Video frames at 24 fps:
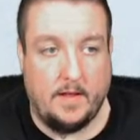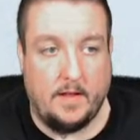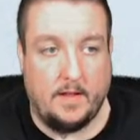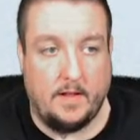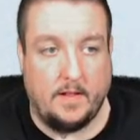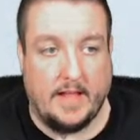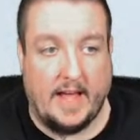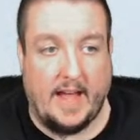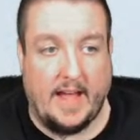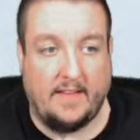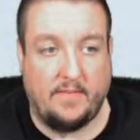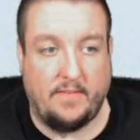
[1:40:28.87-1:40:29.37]

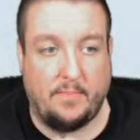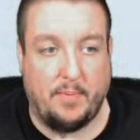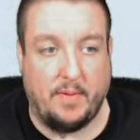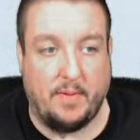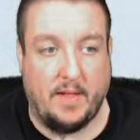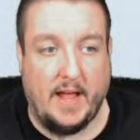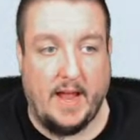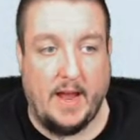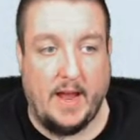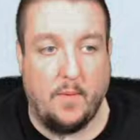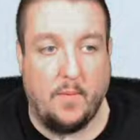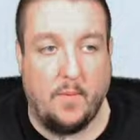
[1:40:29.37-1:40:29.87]
Last
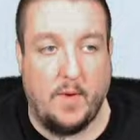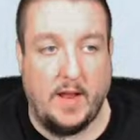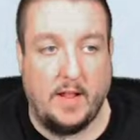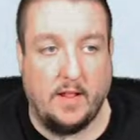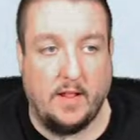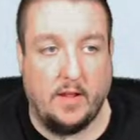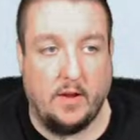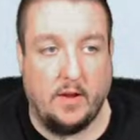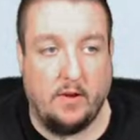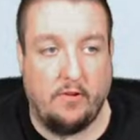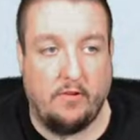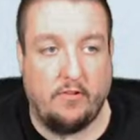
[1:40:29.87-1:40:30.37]
play, win,
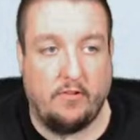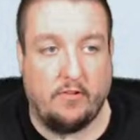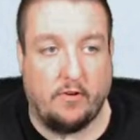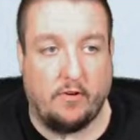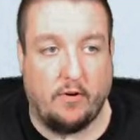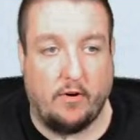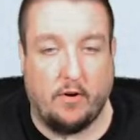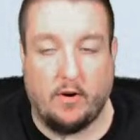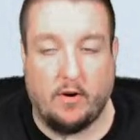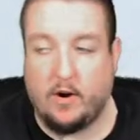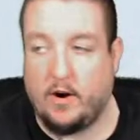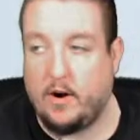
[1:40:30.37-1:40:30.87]
lose,
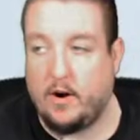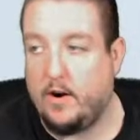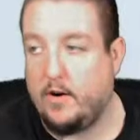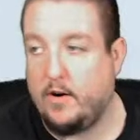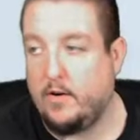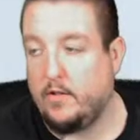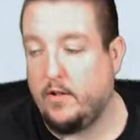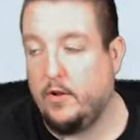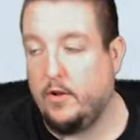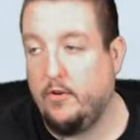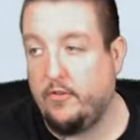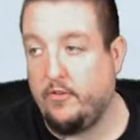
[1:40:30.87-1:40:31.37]
or
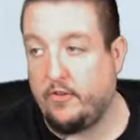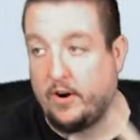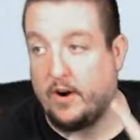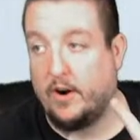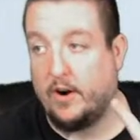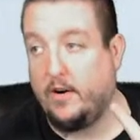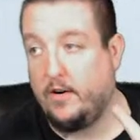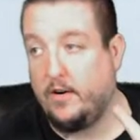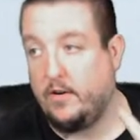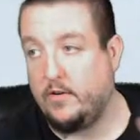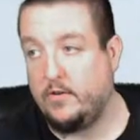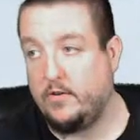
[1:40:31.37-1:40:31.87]

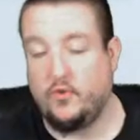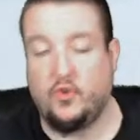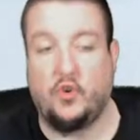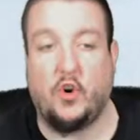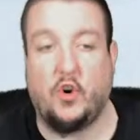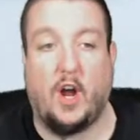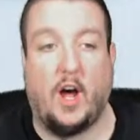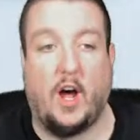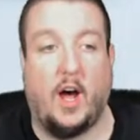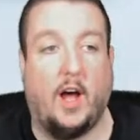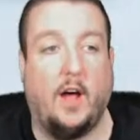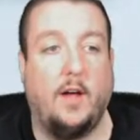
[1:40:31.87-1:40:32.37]
loser,
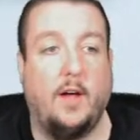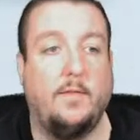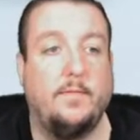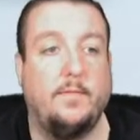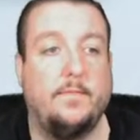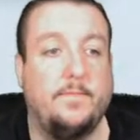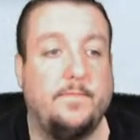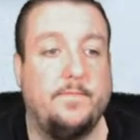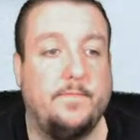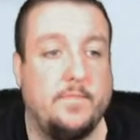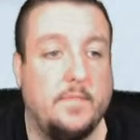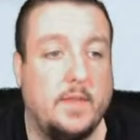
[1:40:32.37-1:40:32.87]
draw.
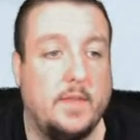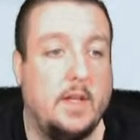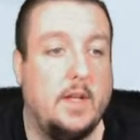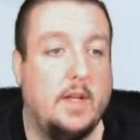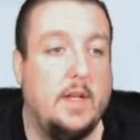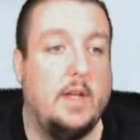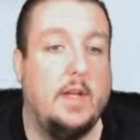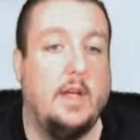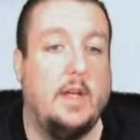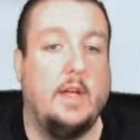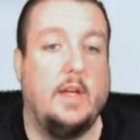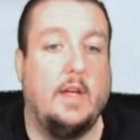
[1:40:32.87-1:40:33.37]

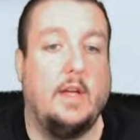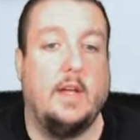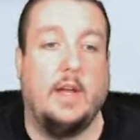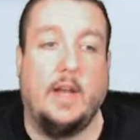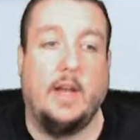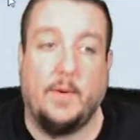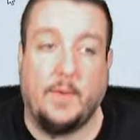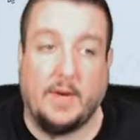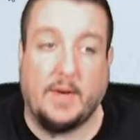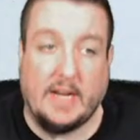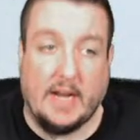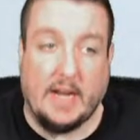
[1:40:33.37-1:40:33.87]

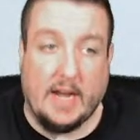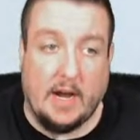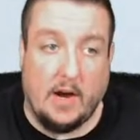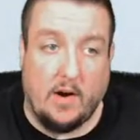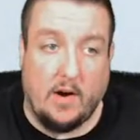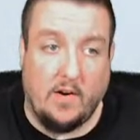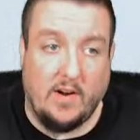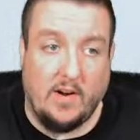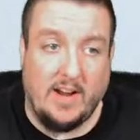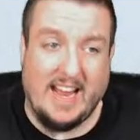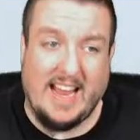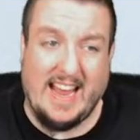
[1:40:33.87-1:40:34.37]
Here we
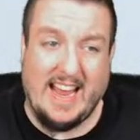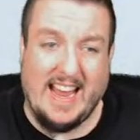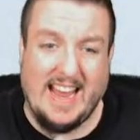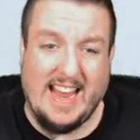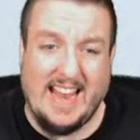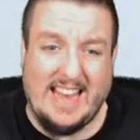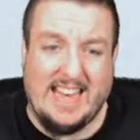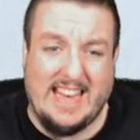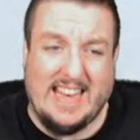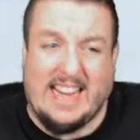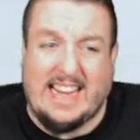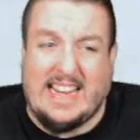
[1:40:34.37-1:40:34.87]
go.
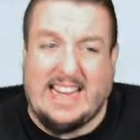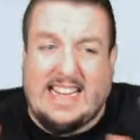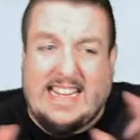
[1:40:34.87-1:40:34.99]
And...